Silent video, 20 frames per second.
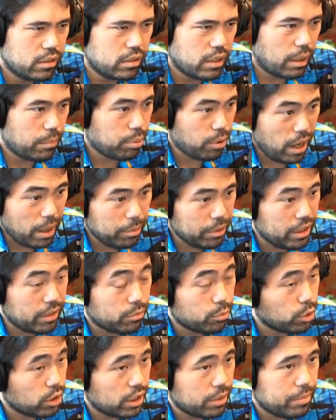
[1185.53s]
I'm probably in
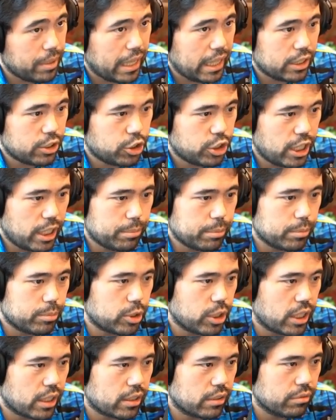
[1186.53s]
really bad shape
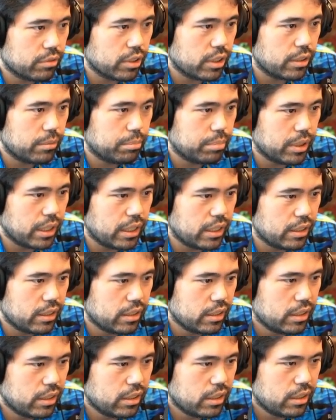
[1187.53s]
objectively, but
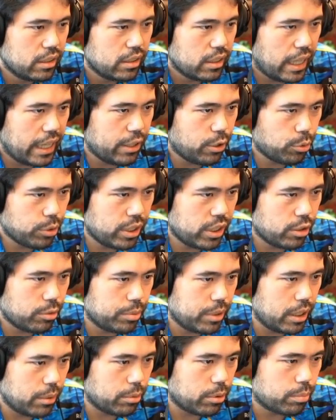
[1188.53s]
I don't think you'll
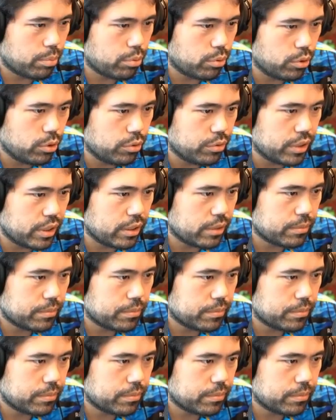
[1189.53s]
be able to prove it.